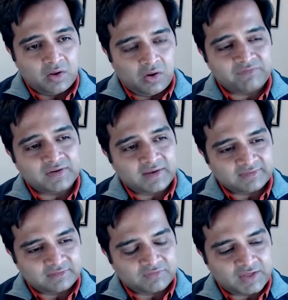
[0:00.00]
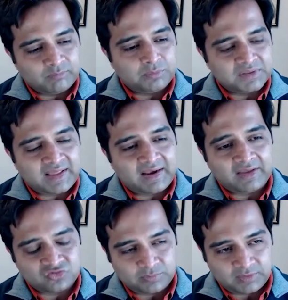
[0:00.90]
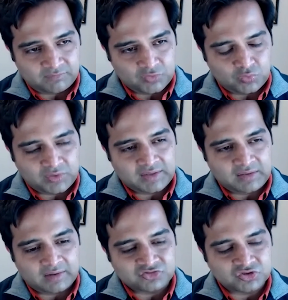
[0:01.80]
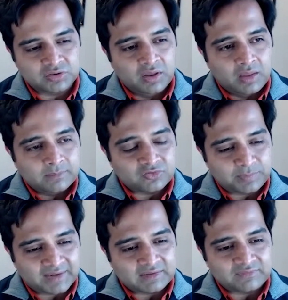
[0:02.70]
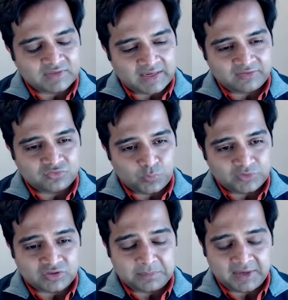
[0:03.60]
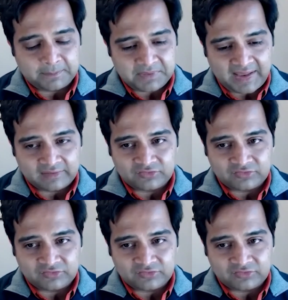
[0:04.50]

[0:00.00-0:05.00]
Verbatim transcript: of intensive chemo, but that has to be reviewed in larger prospective studies, which are being planned.